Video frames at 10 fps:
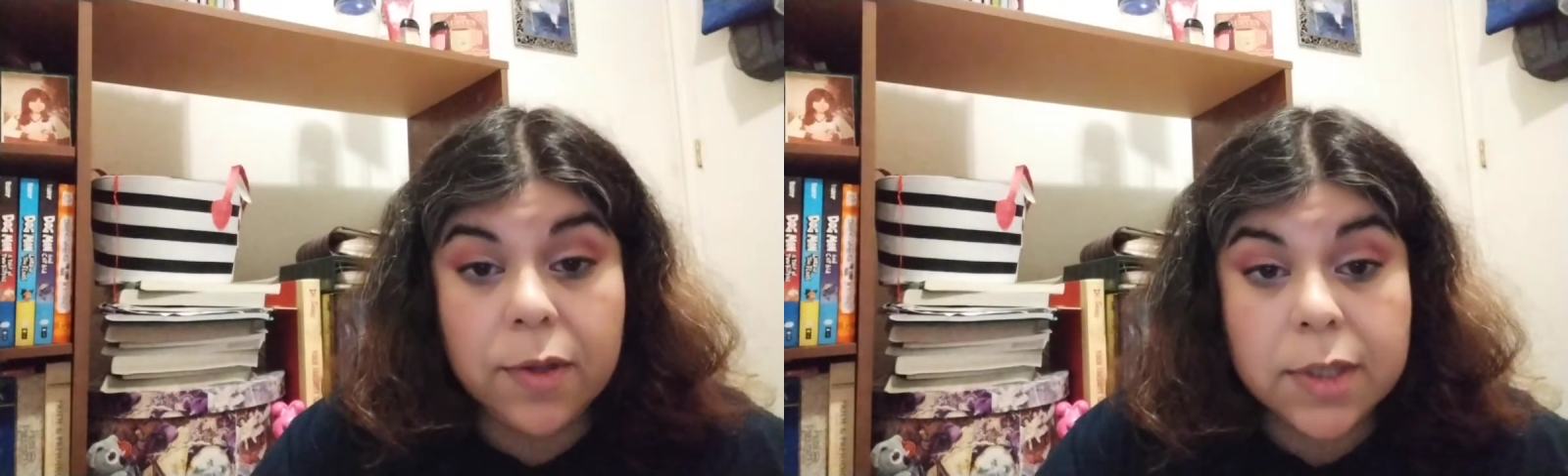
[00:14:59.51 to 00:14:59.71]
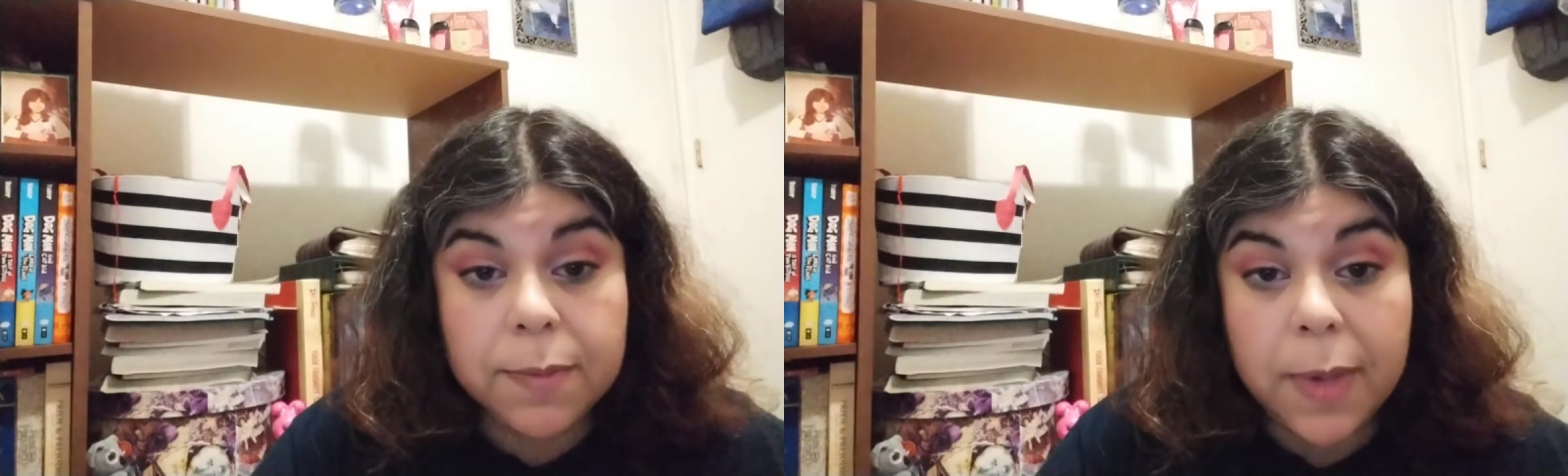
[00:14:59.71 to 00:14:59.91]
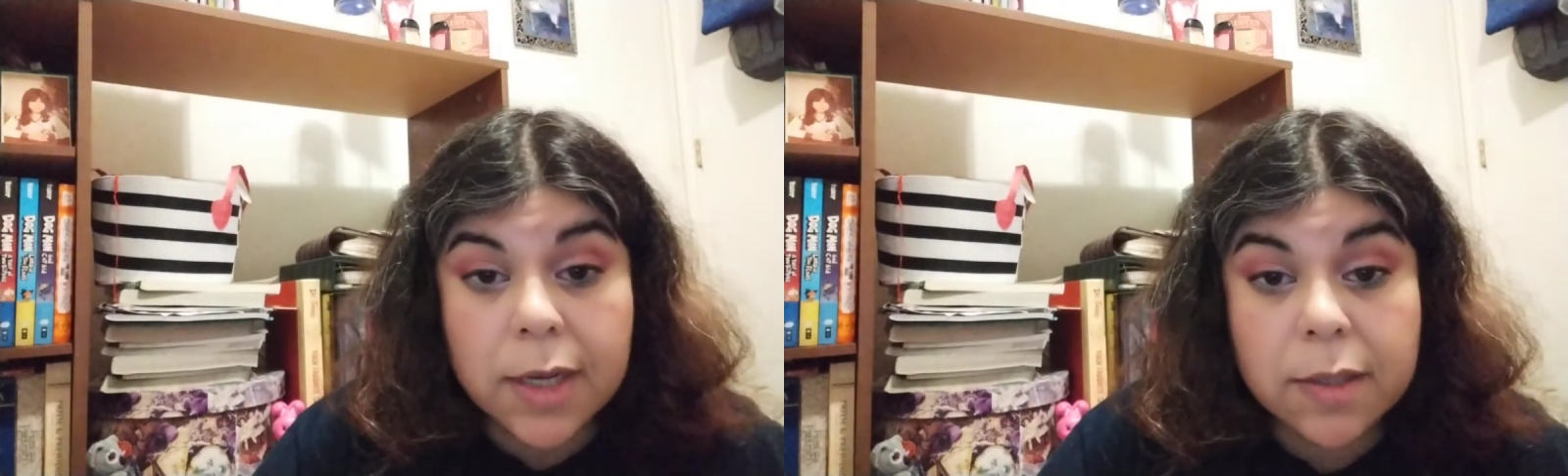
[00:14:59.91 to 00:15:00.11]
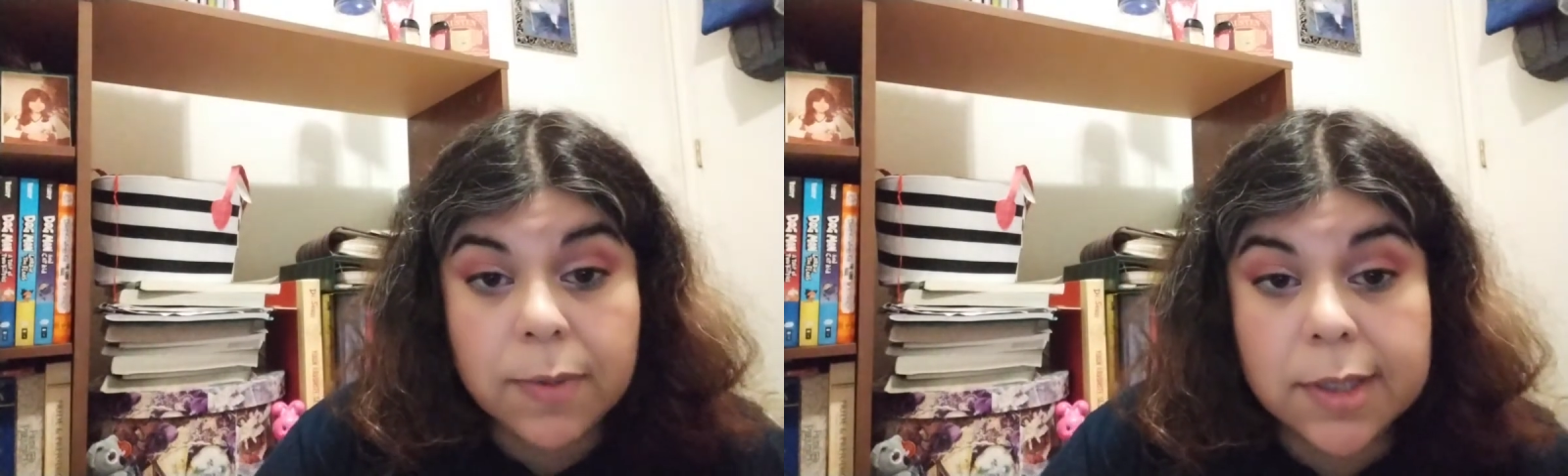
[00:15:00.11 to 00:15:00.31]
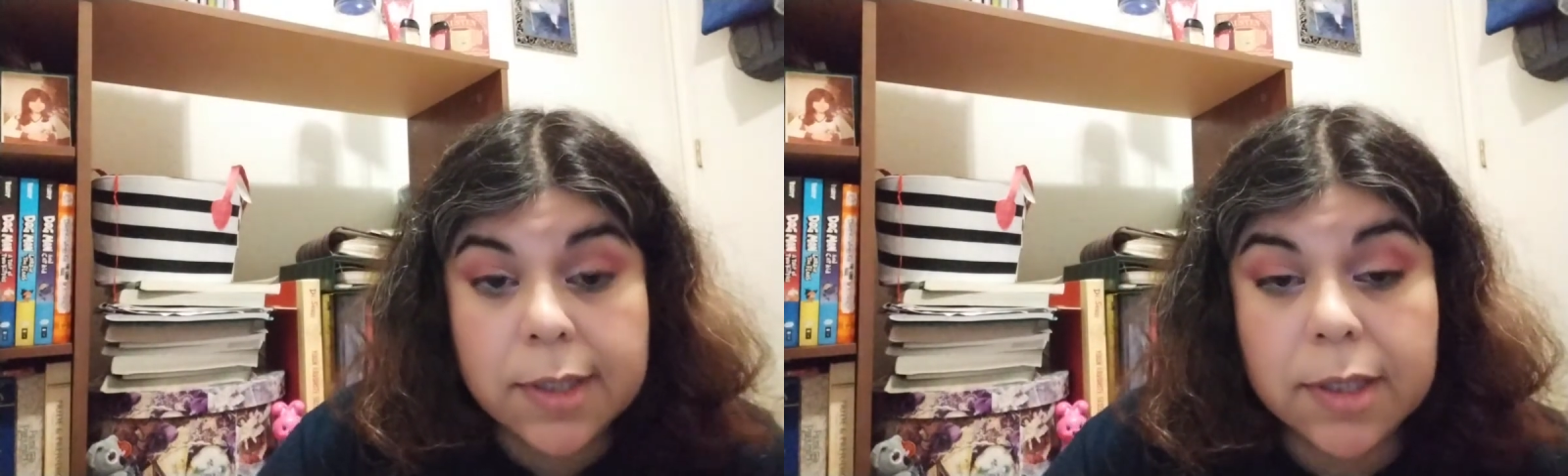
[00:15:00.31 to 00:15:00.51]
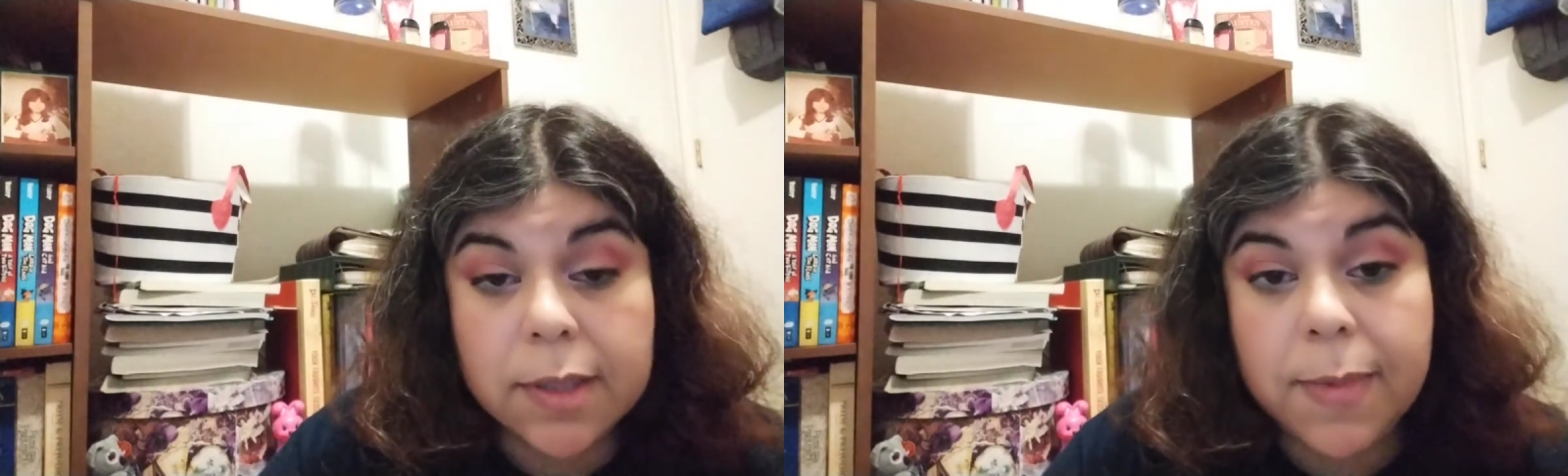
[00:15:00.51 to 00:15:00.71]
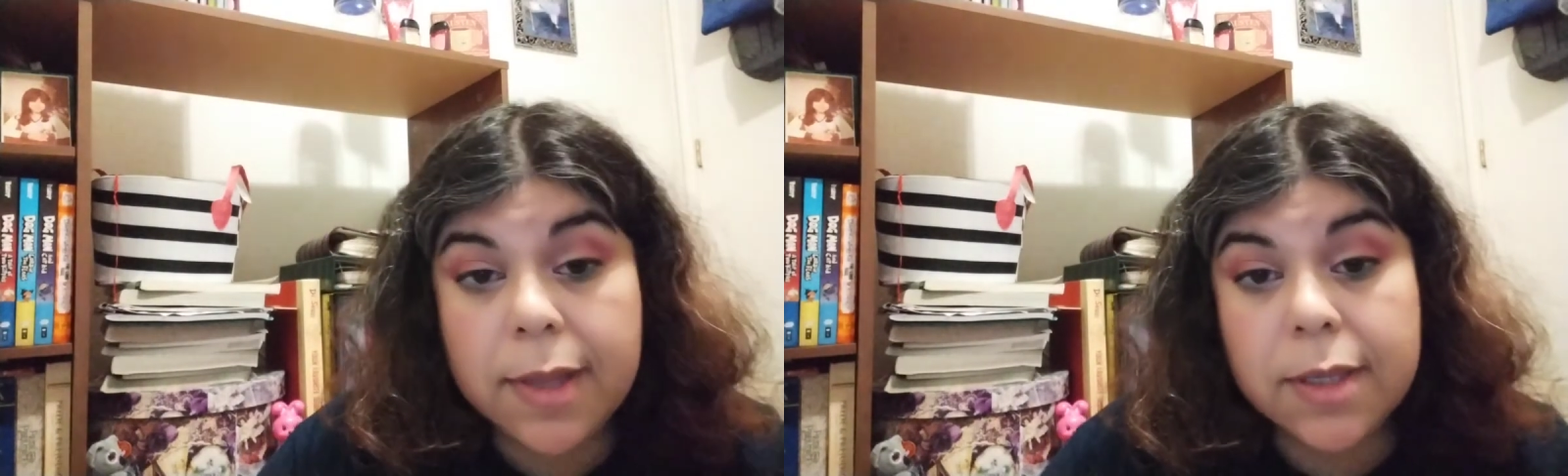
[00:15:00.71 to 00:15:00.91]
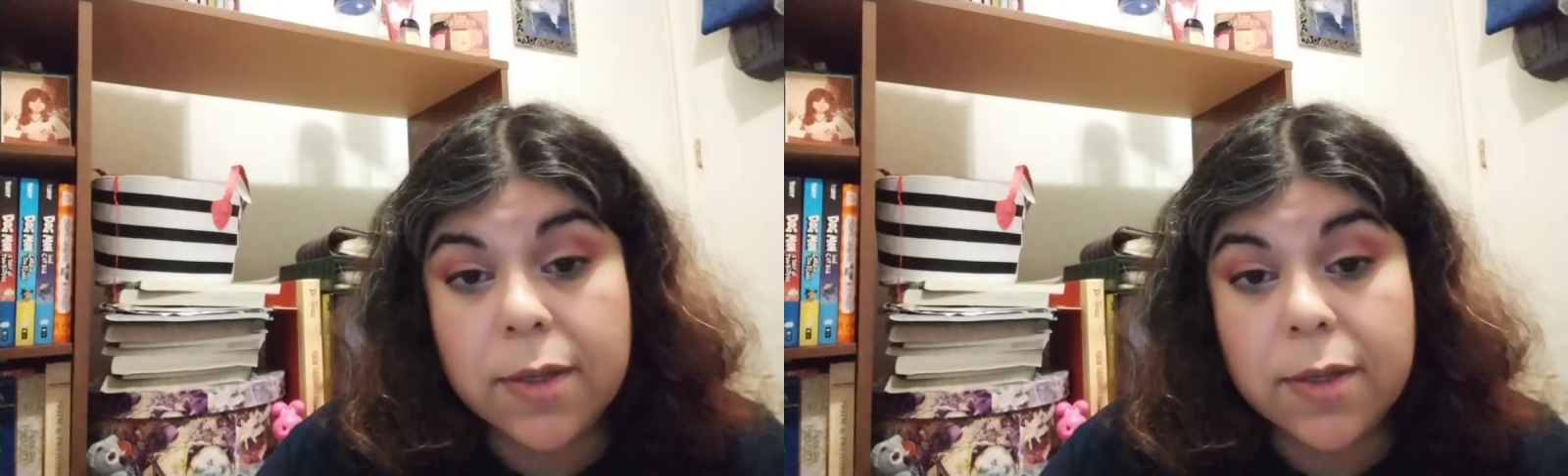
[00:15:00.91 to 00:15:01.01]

this box was this month,